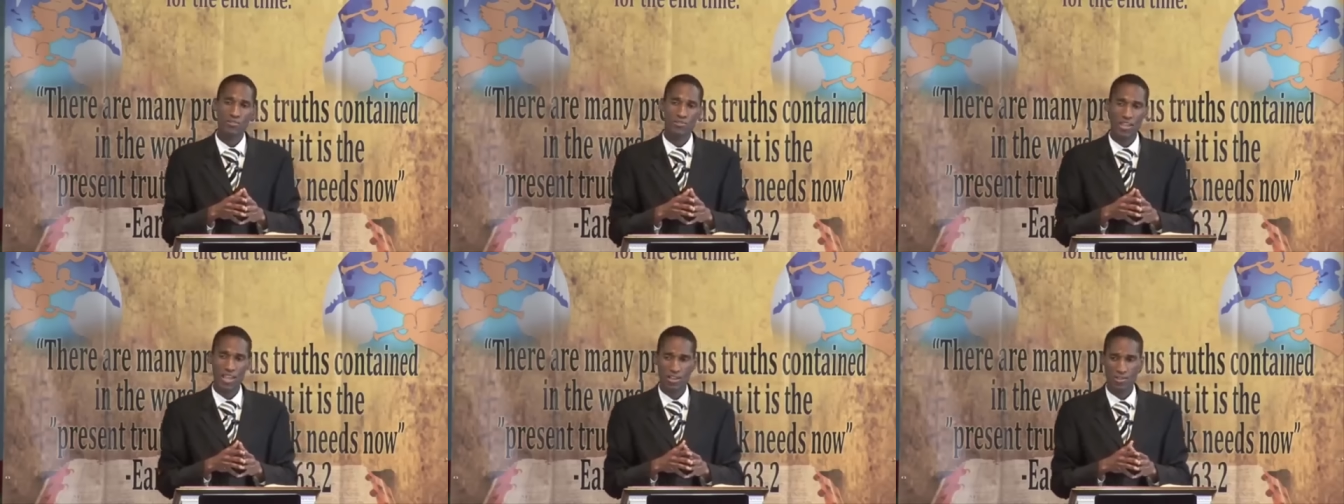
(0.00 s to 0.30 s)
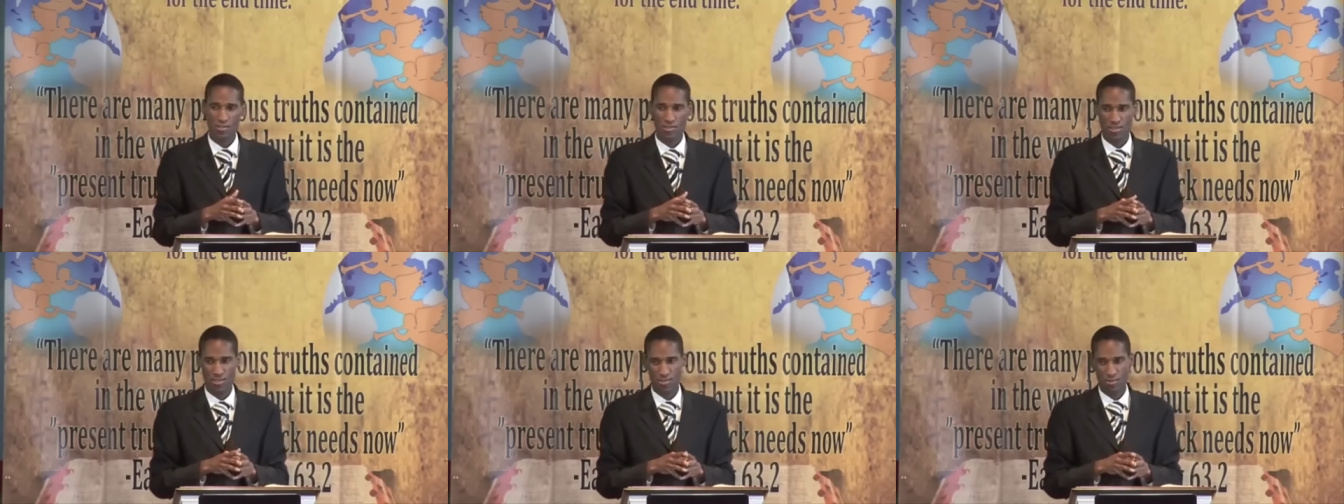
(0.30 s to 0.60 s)
of their
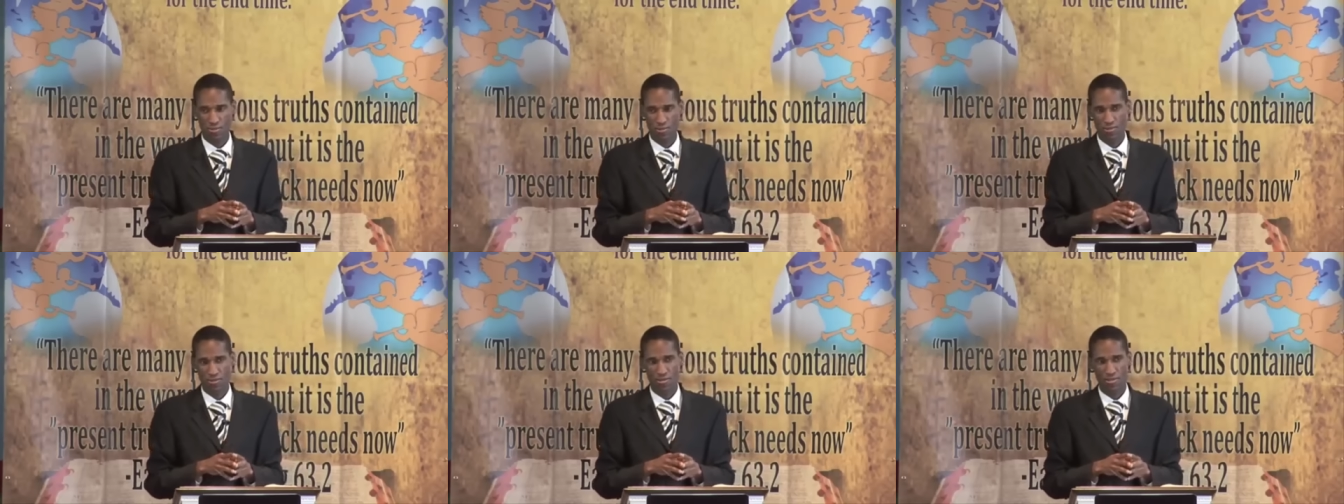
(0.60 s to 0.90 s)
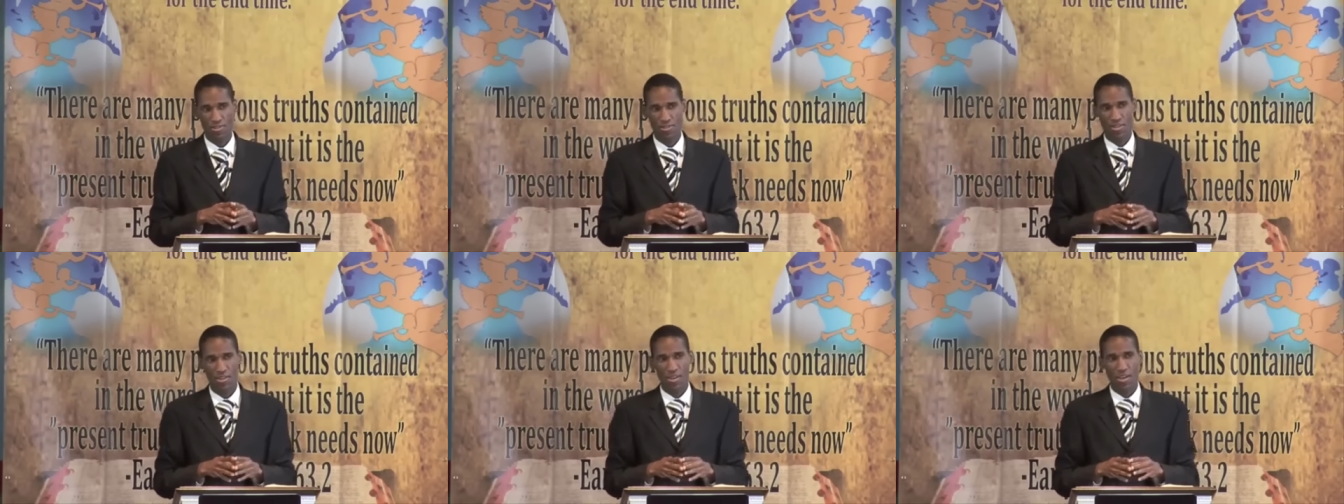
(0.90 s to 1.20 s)
sins.
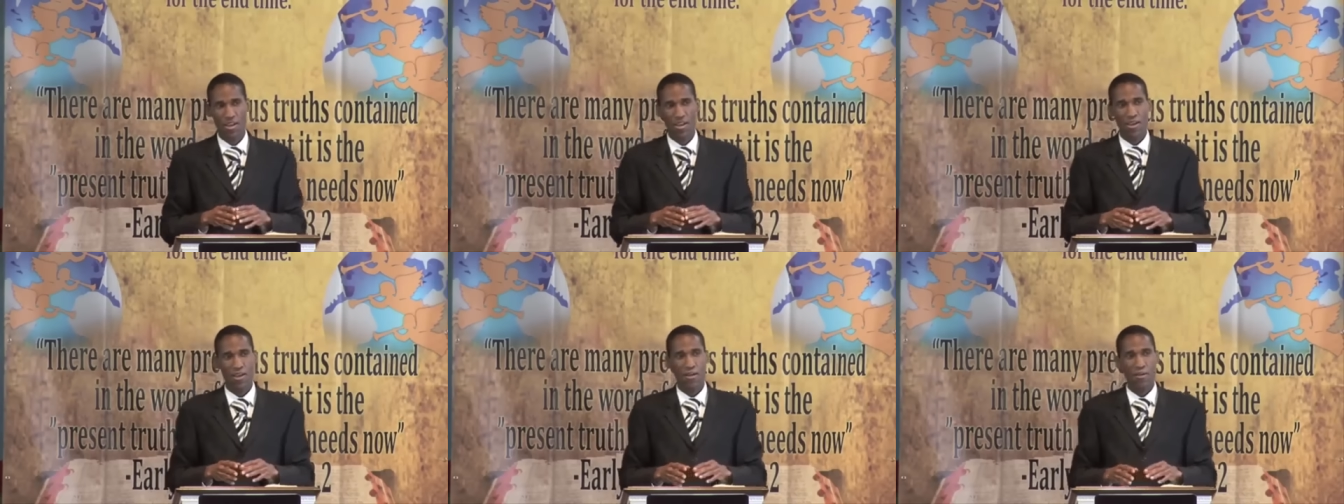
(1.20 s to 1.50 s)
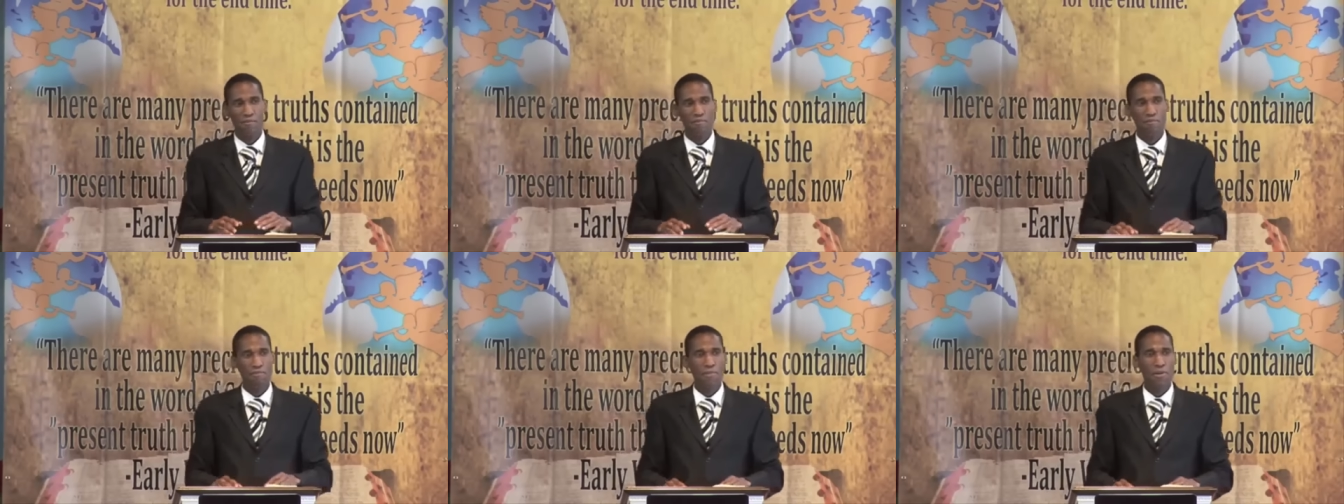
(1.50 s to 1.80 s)

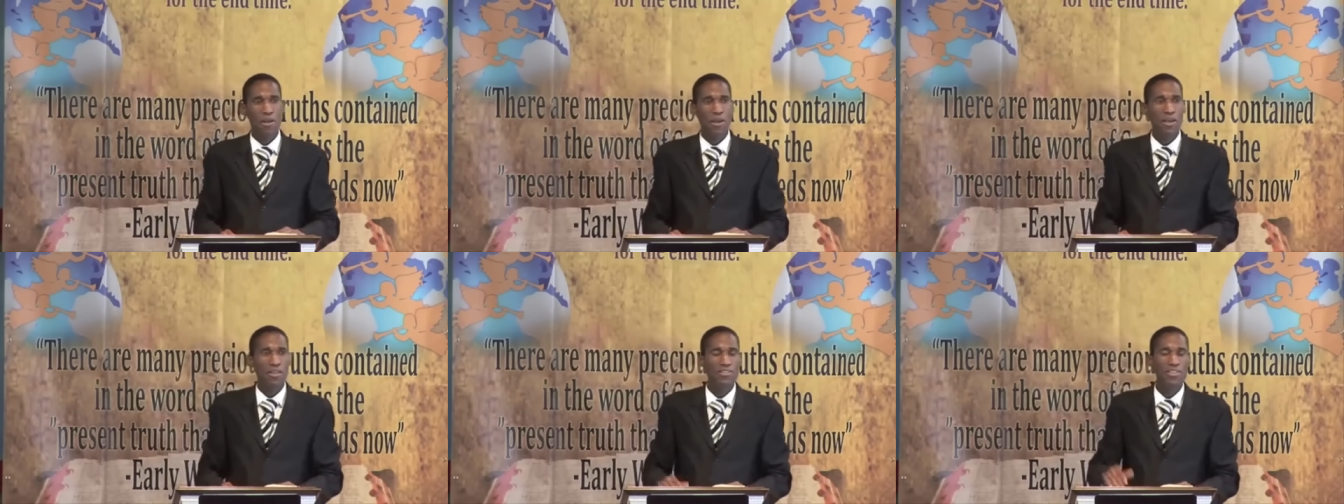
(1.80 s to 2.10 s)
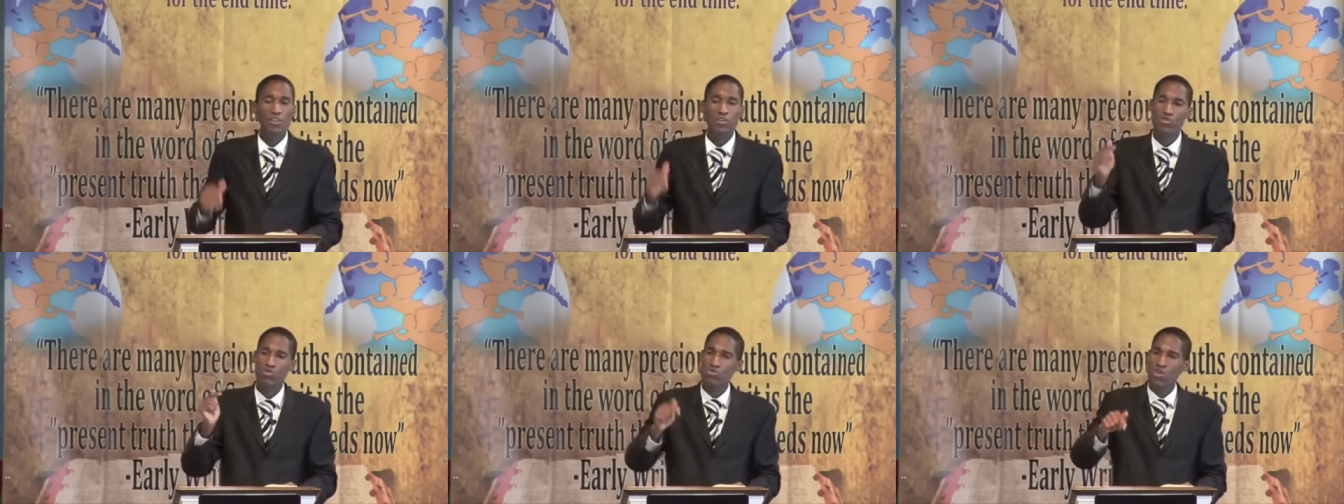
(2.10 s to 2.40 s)

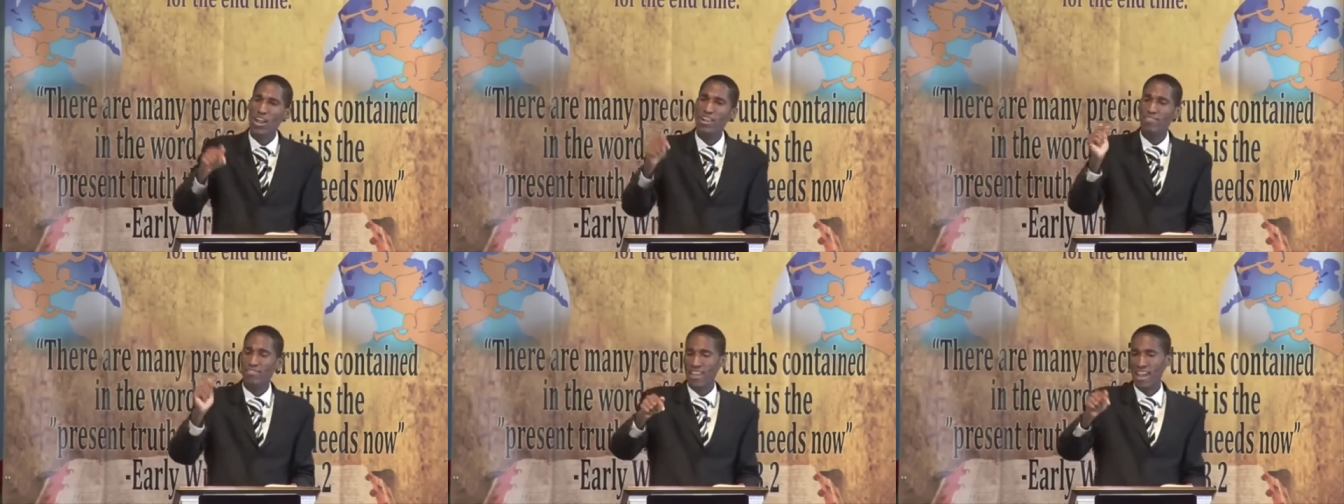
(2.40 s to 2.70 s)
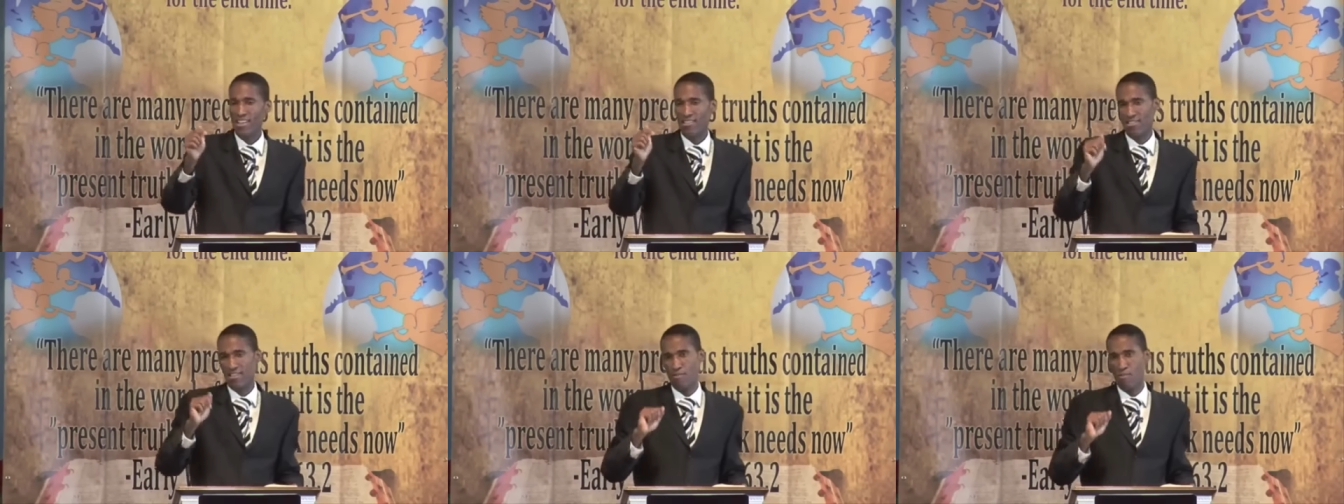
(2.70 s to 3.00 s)
The straight
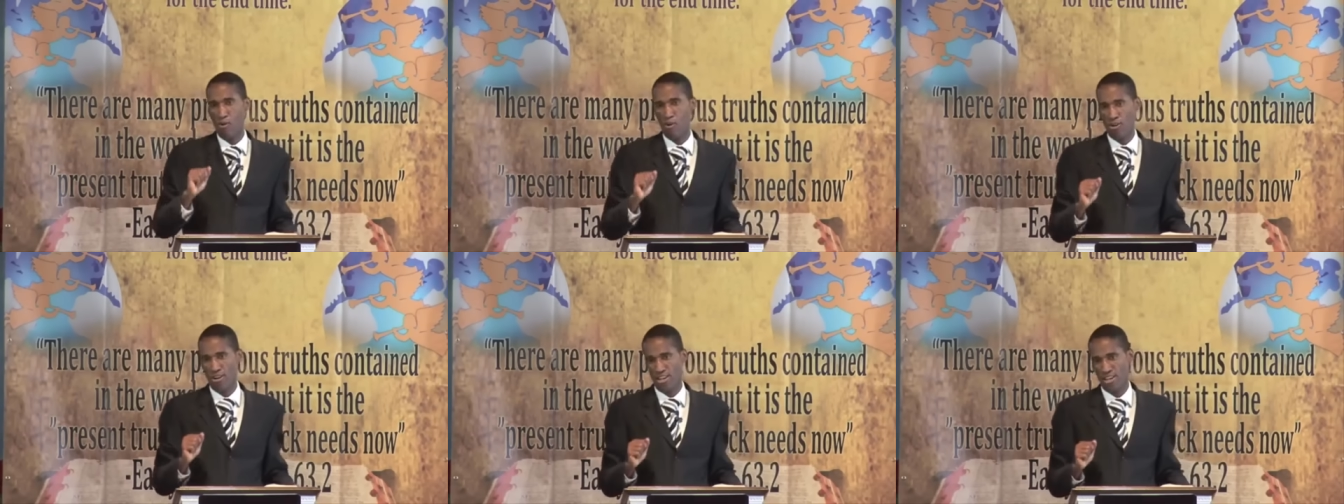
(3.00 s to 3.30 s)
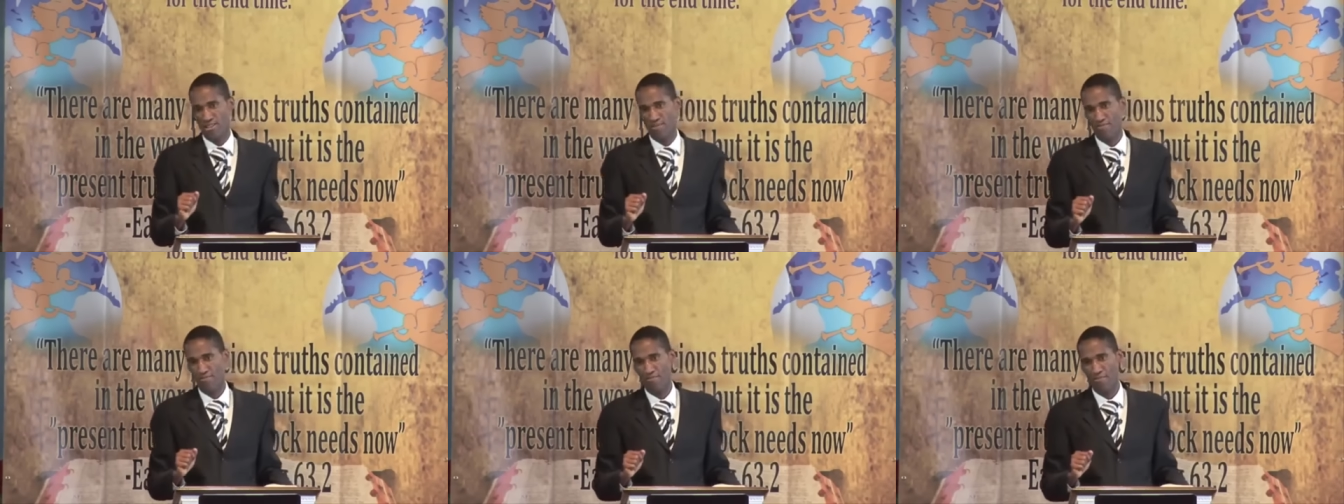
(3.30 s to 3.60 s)

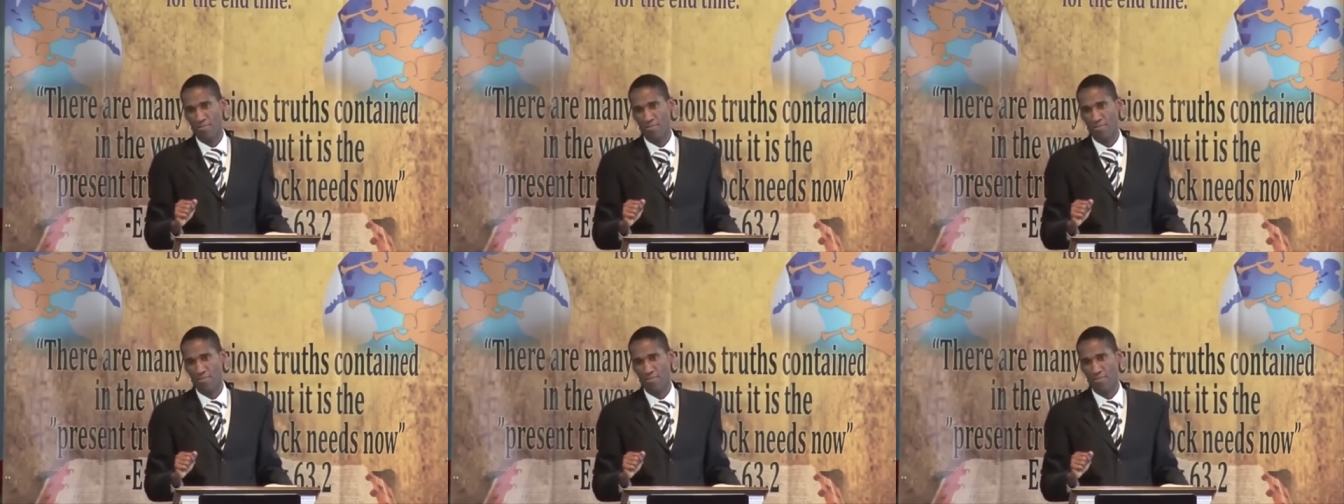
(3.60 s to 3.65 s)
testimony